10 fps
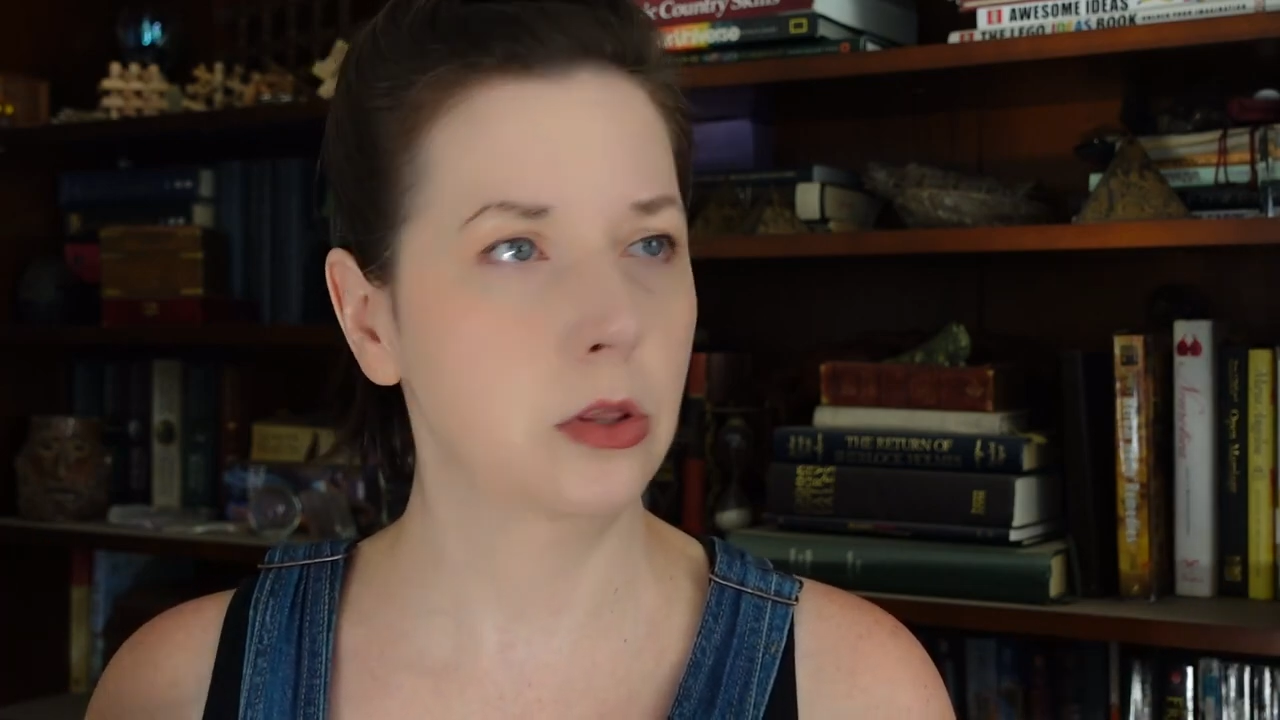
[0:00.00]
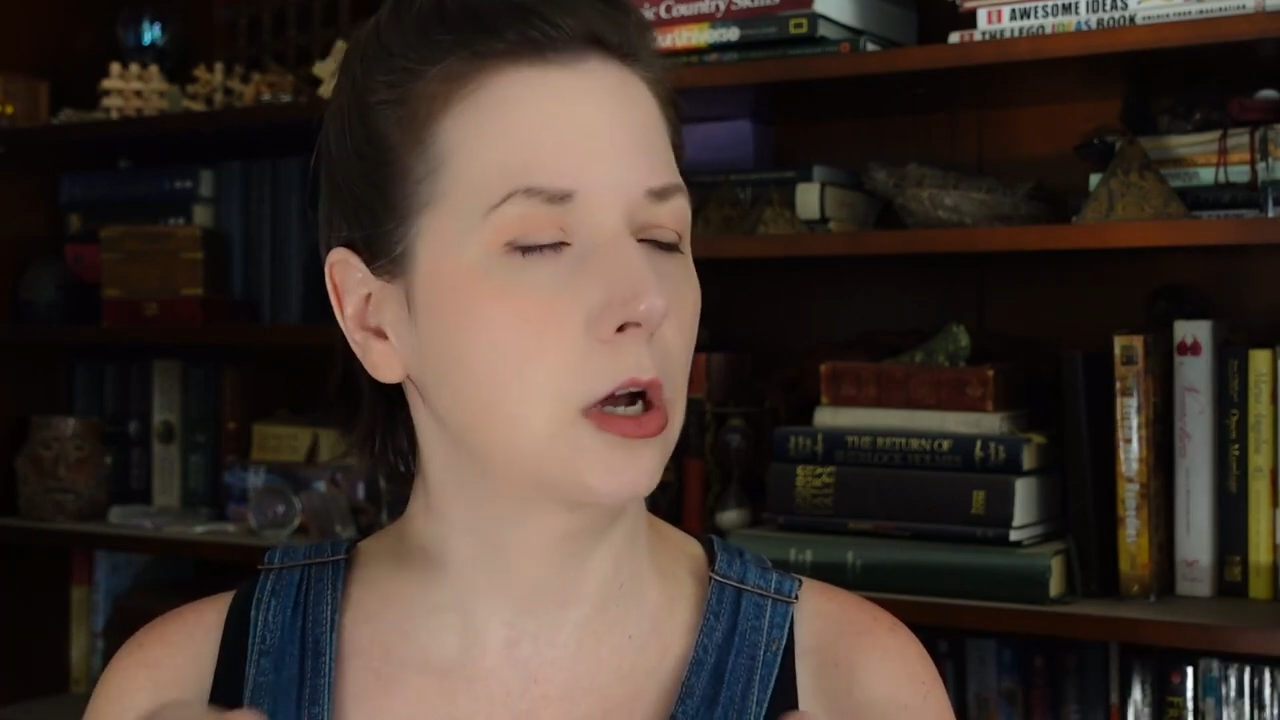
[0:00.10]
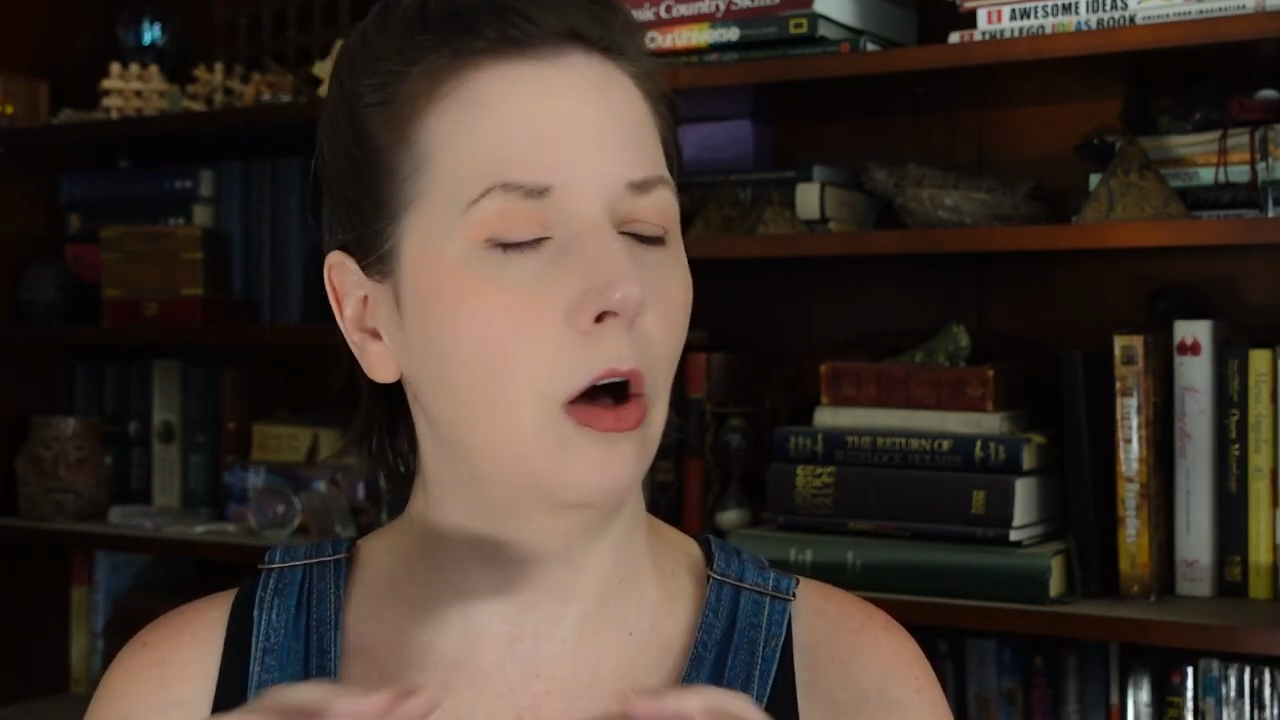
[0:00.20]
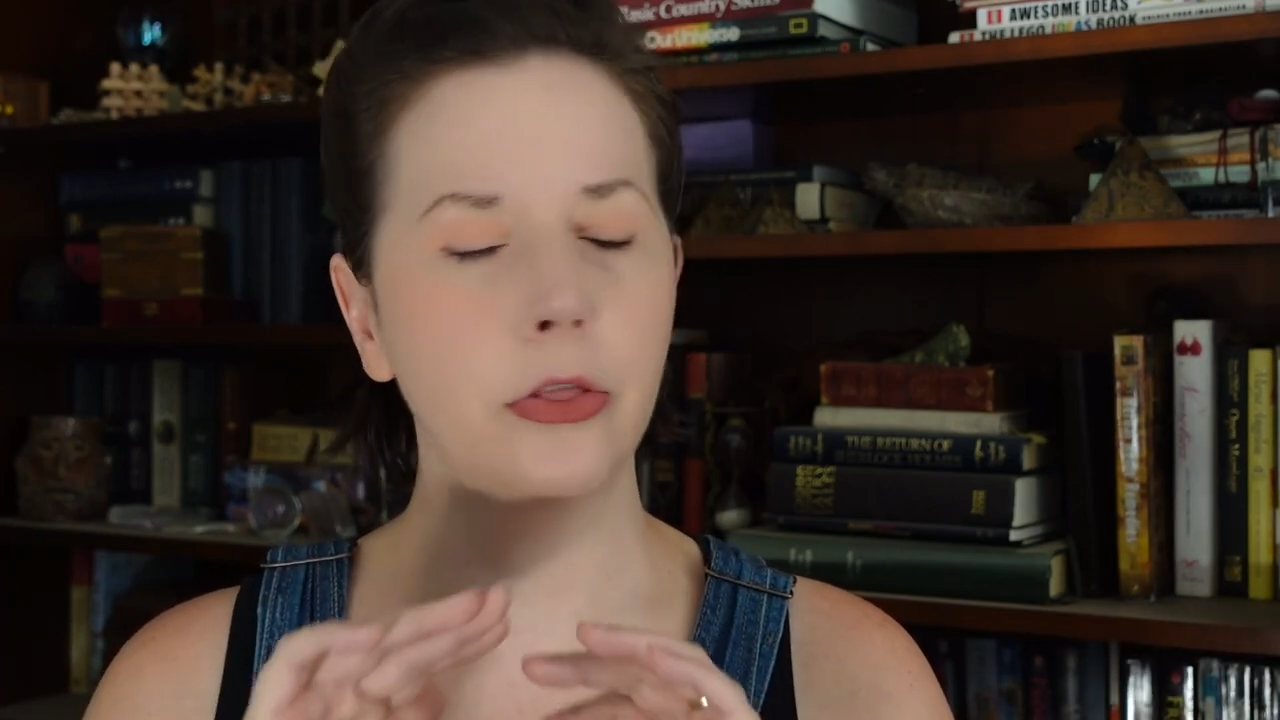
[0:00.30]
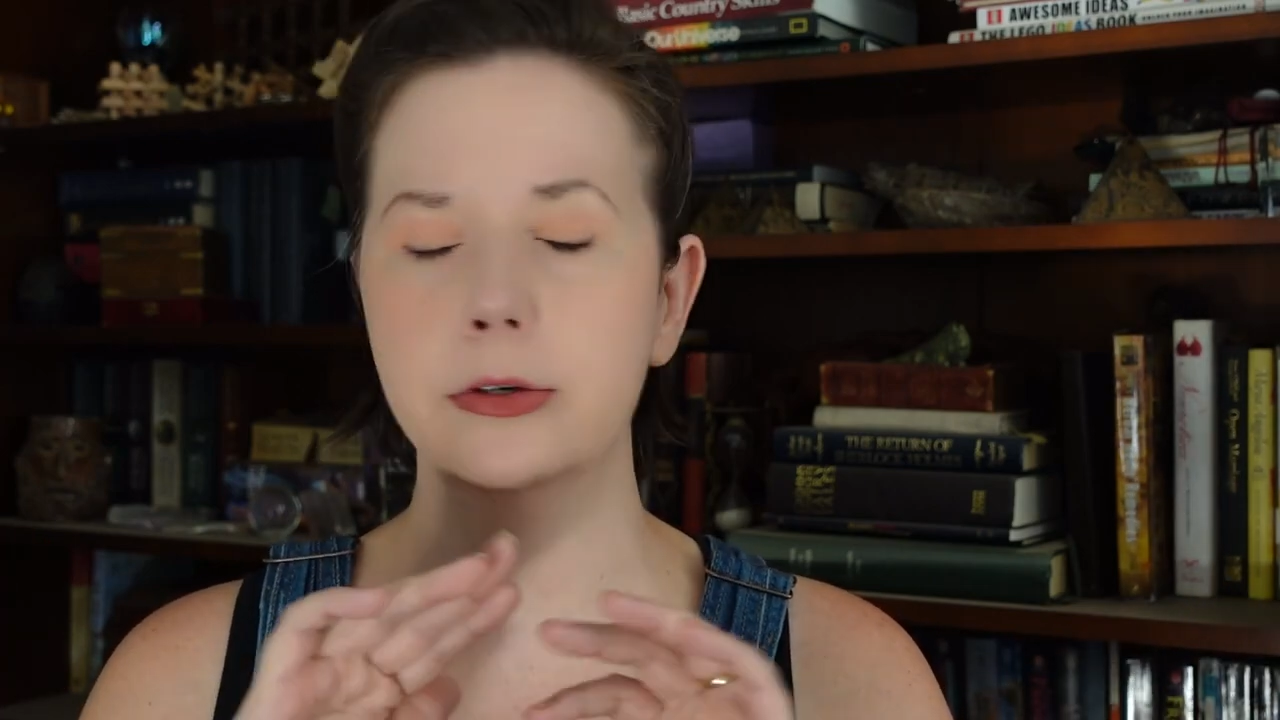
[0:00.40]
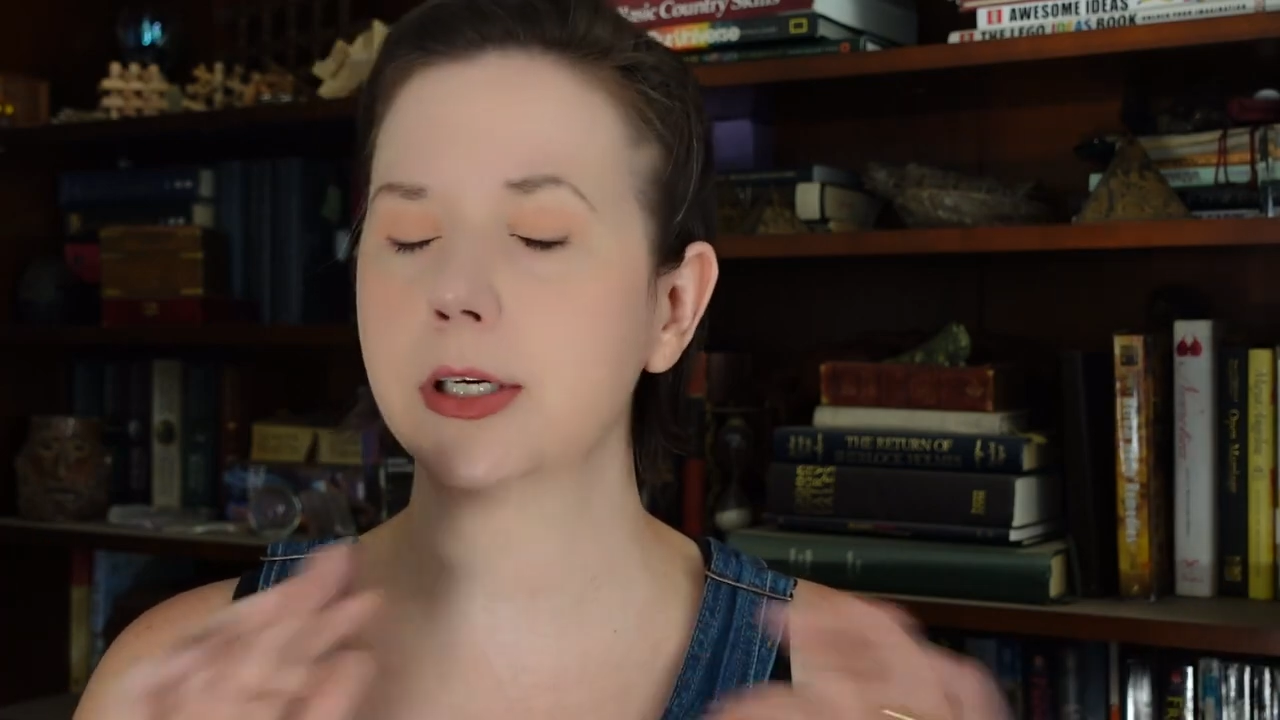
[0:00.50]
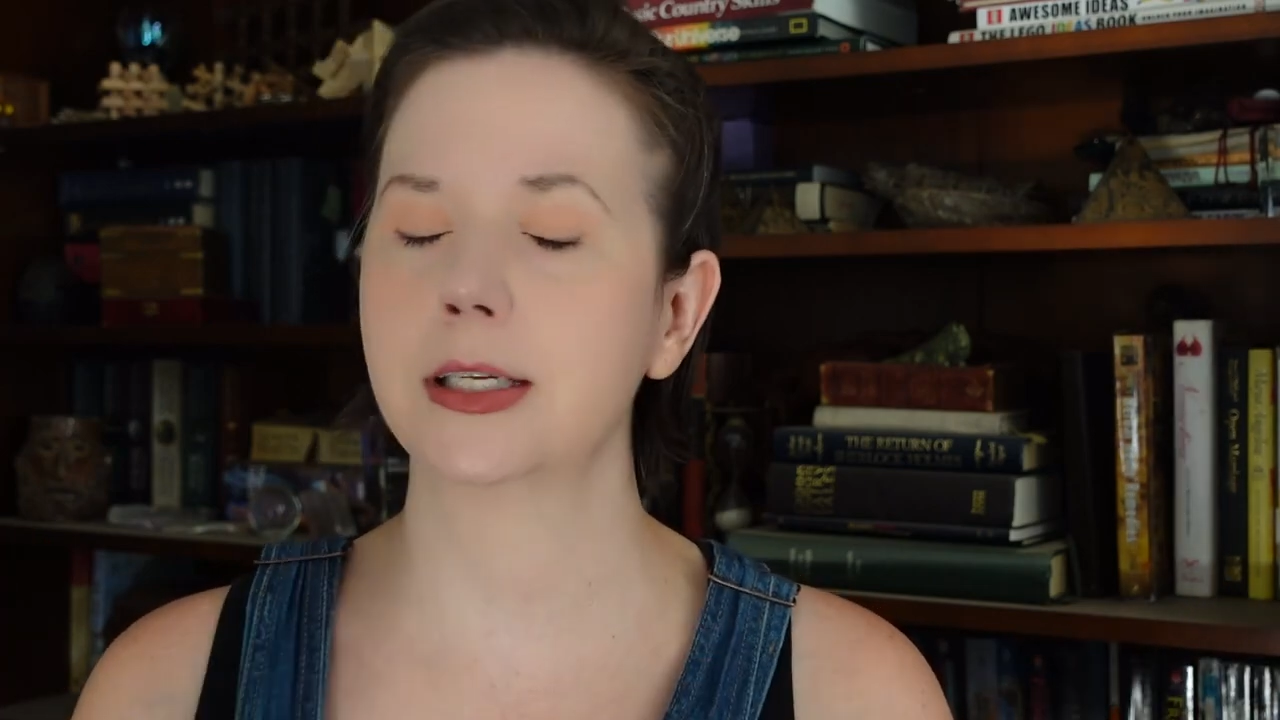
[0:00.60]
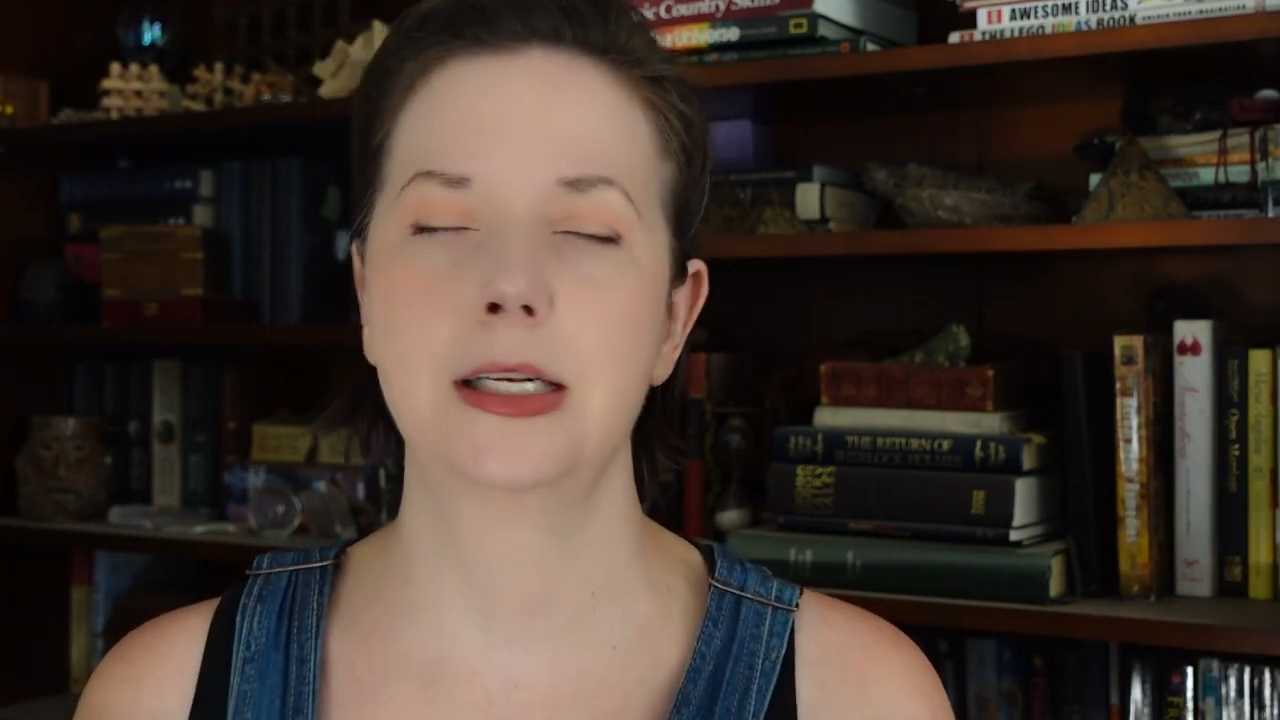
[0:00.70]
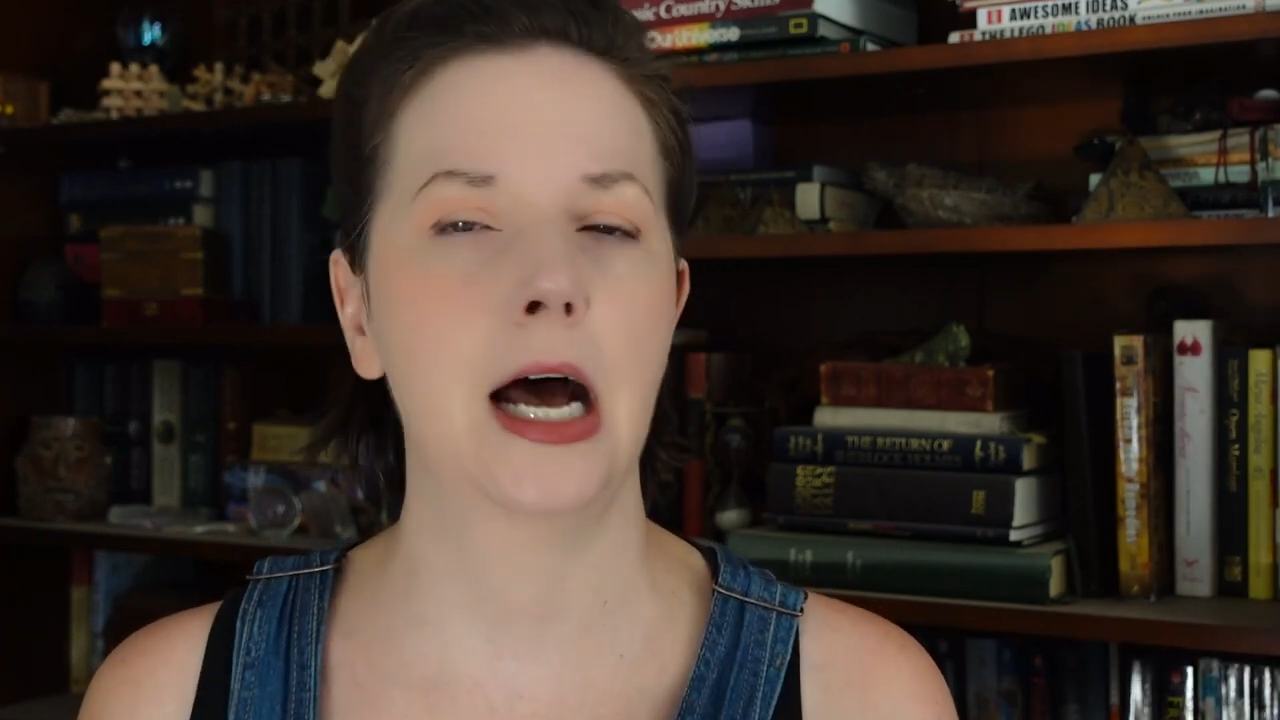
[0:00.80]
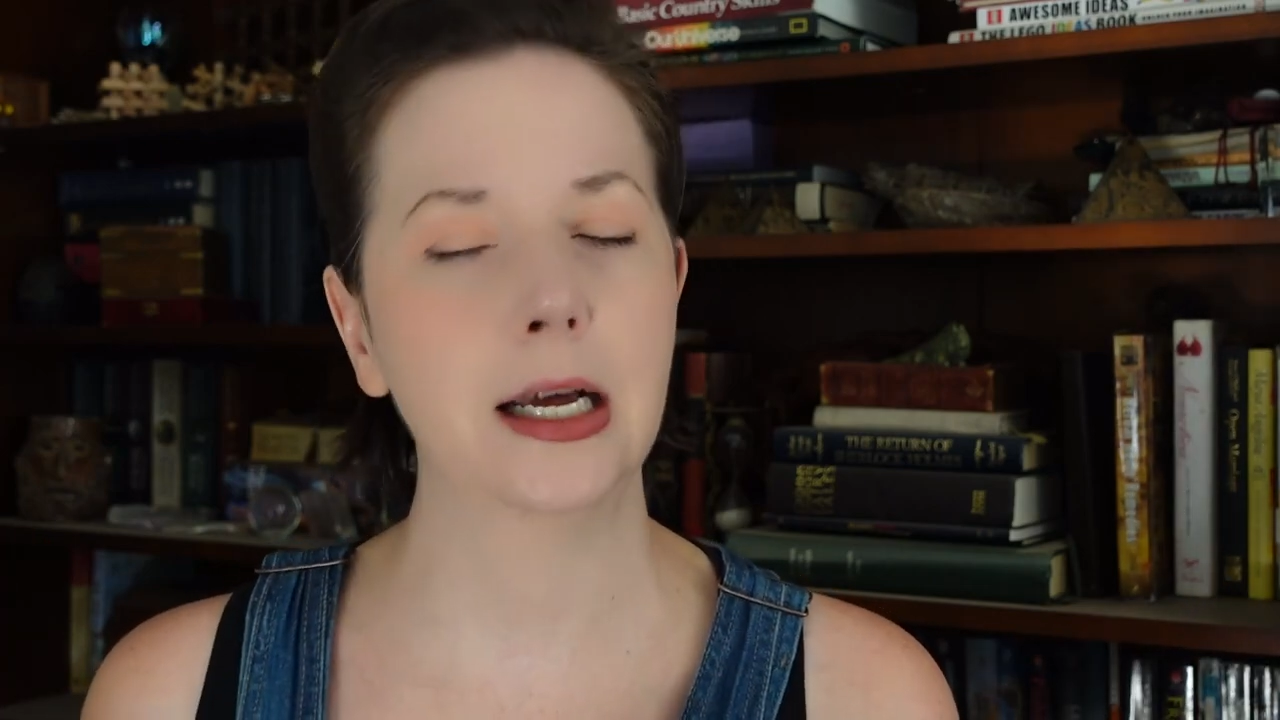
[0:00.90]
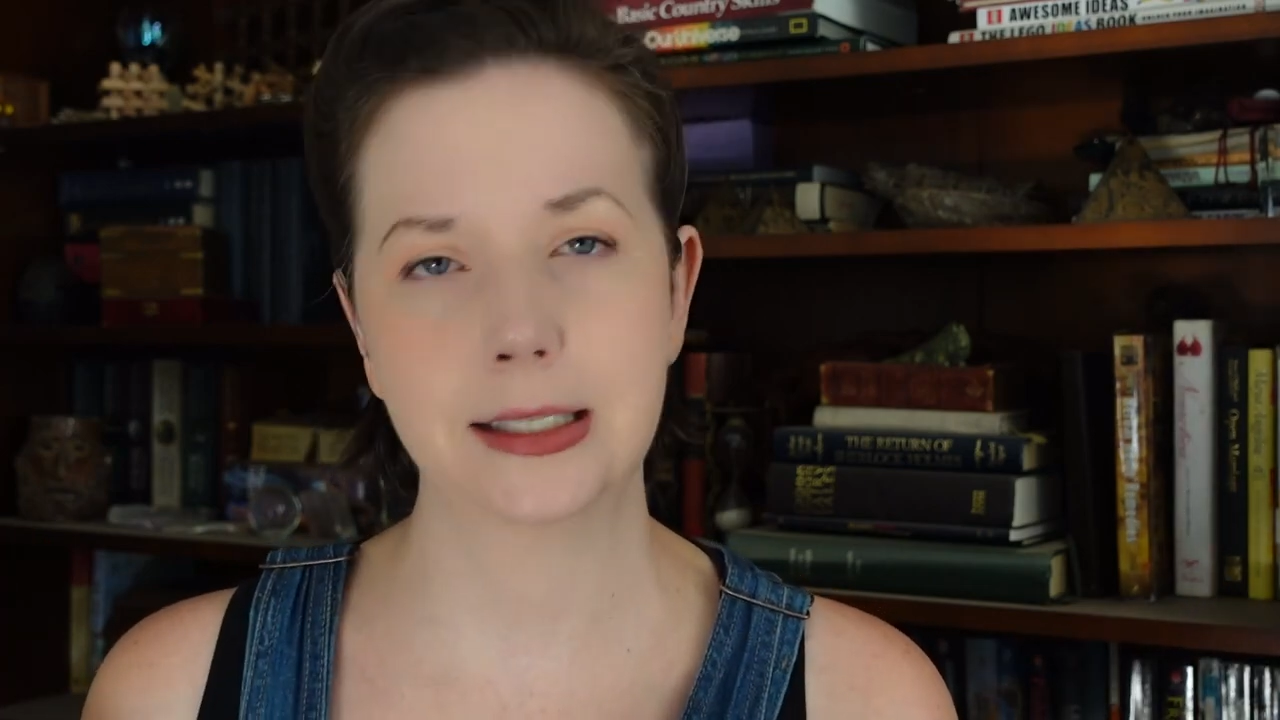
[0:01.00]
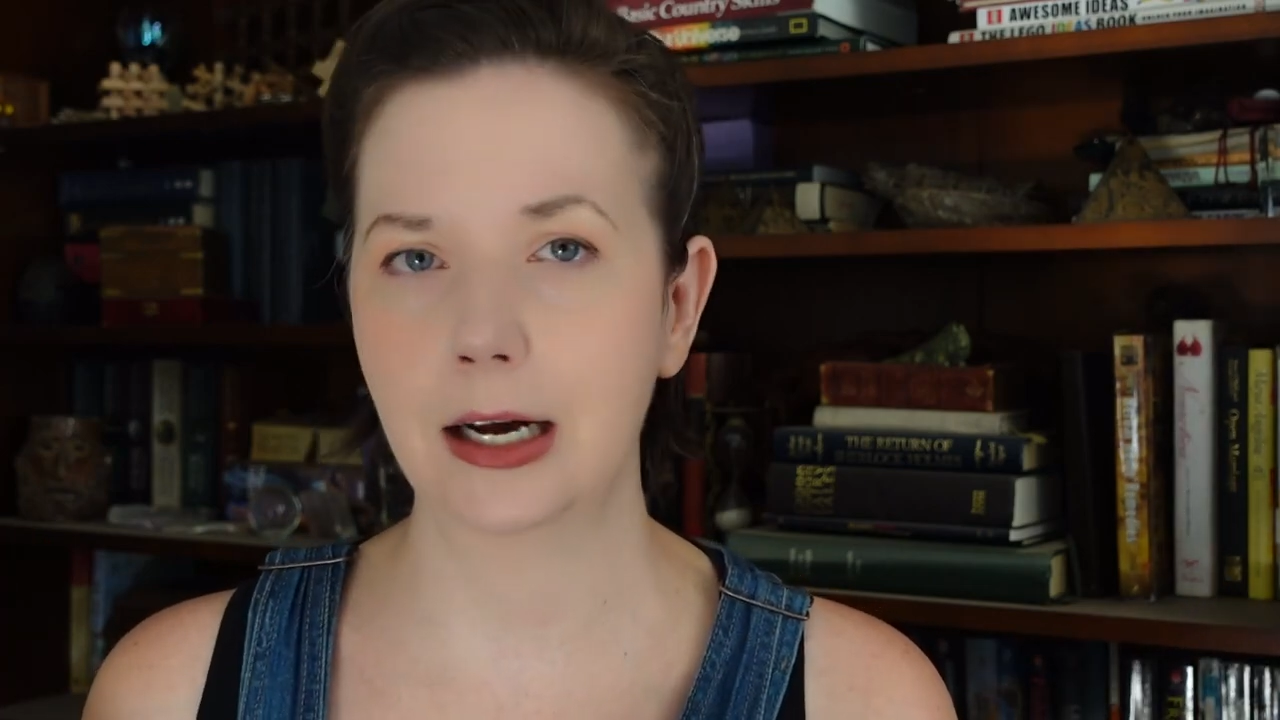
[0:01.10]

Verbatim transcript: The author does not